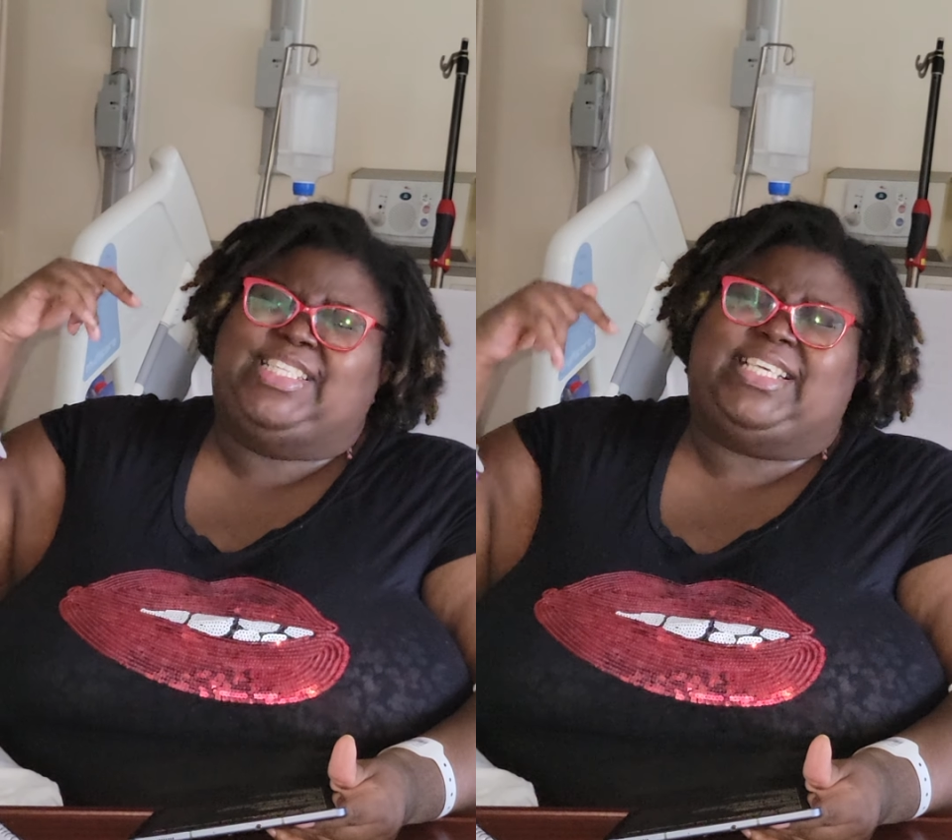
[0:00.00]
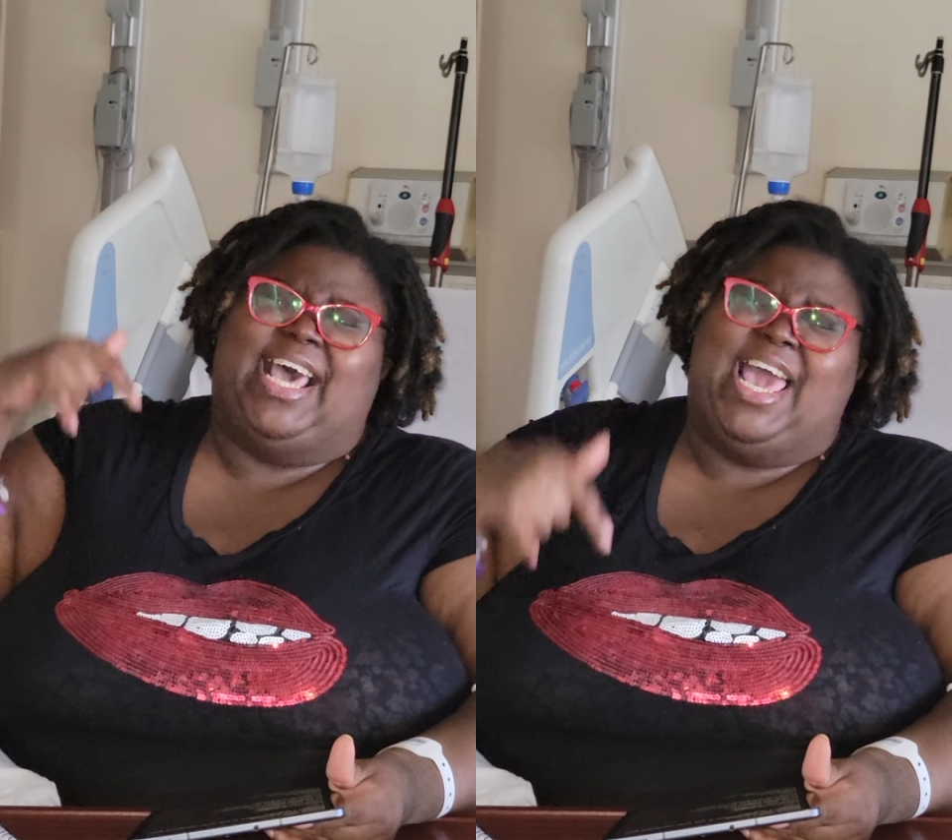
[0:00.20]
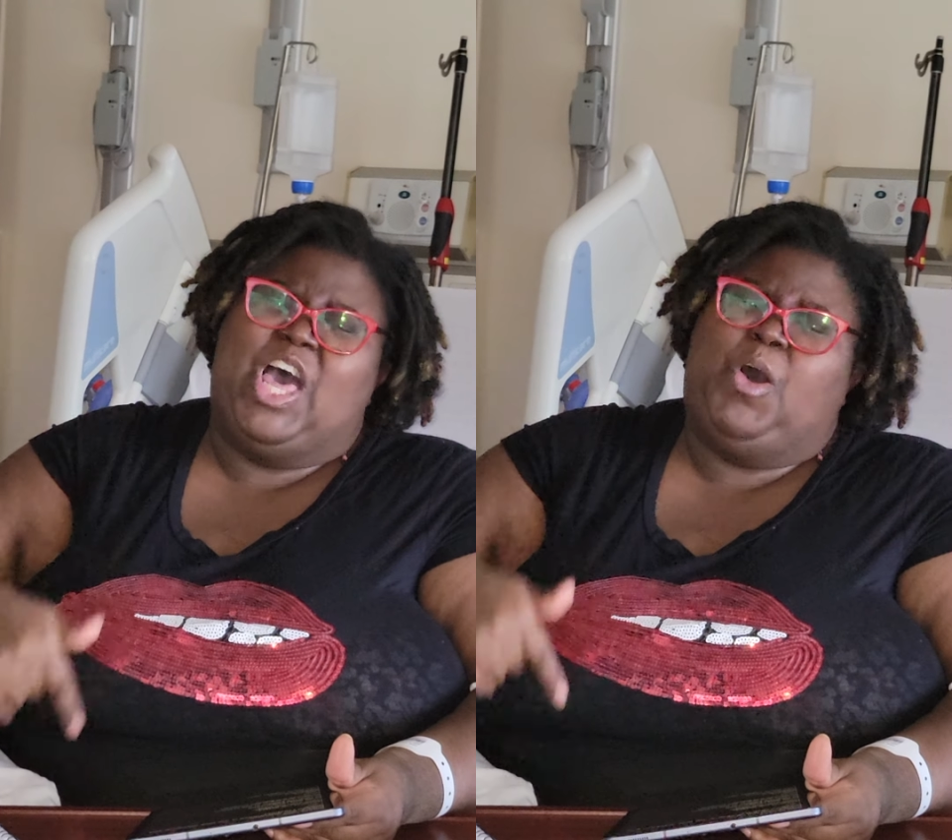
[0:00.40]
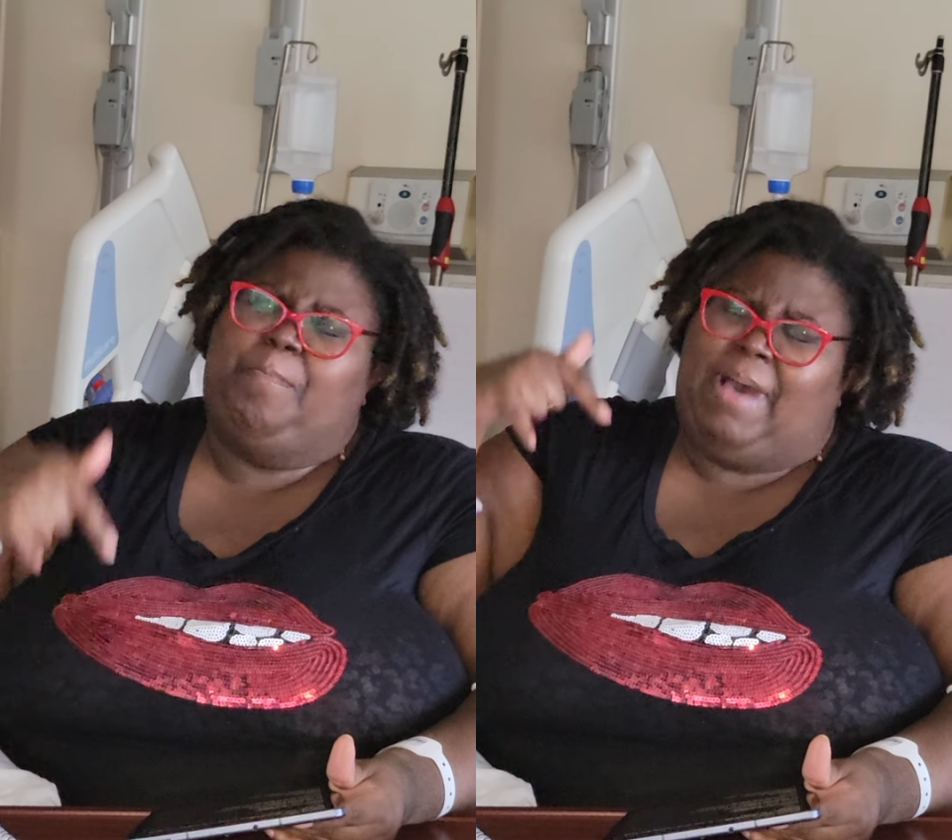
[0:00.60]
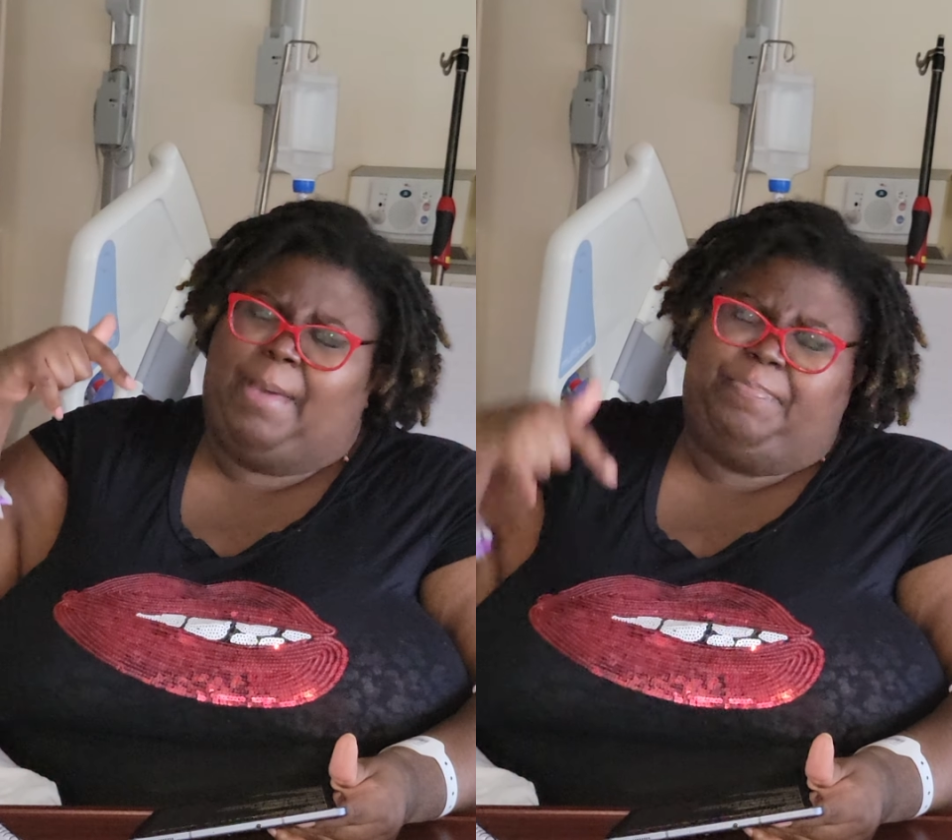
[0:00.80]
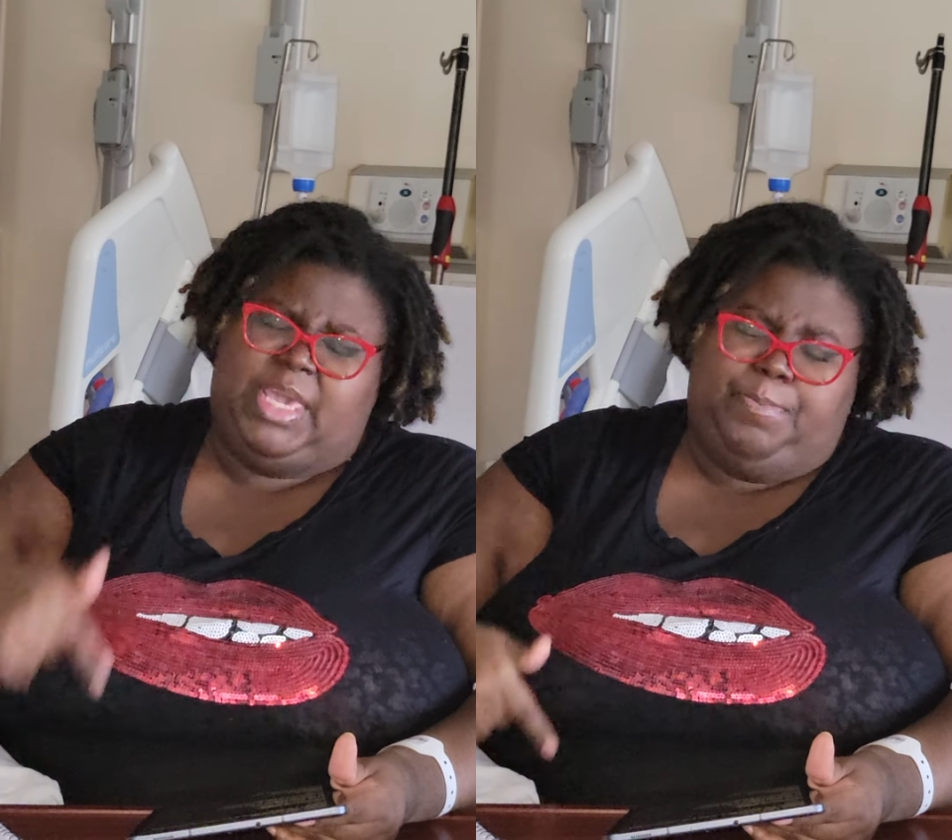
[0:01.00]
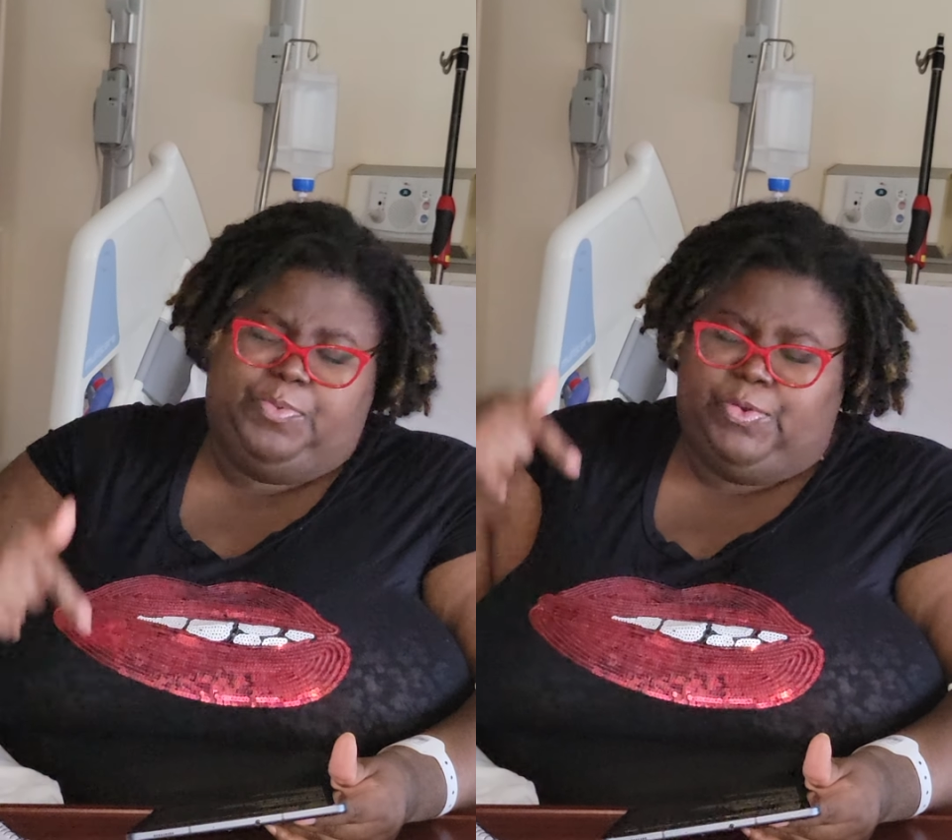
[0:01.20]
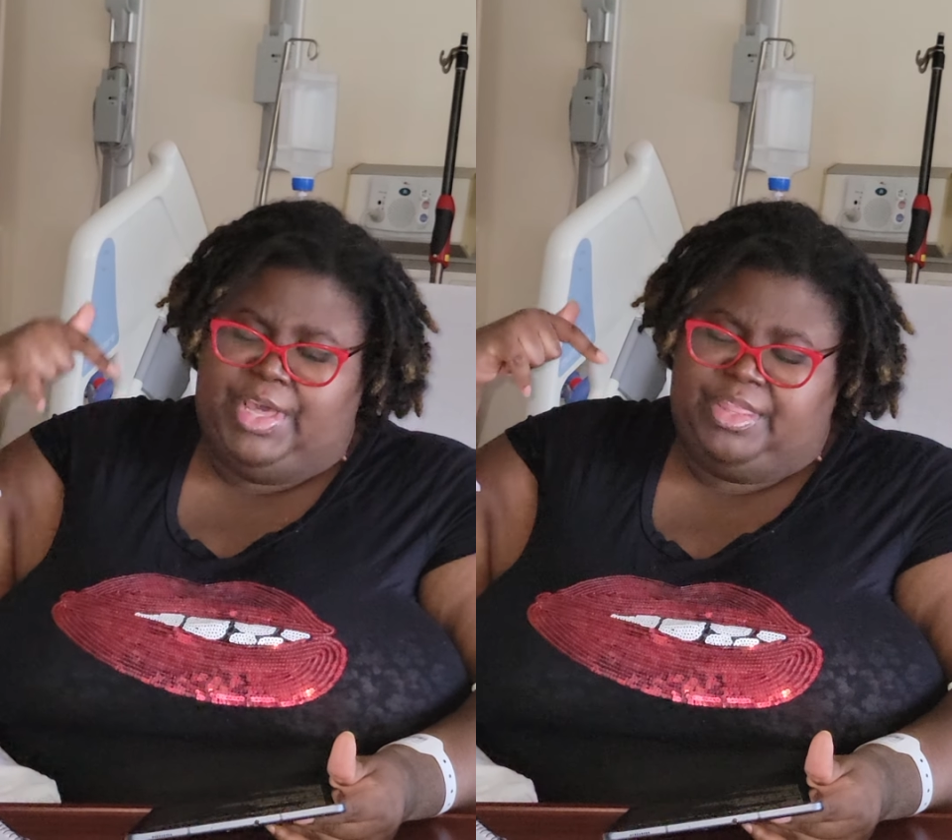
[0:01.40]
to help my people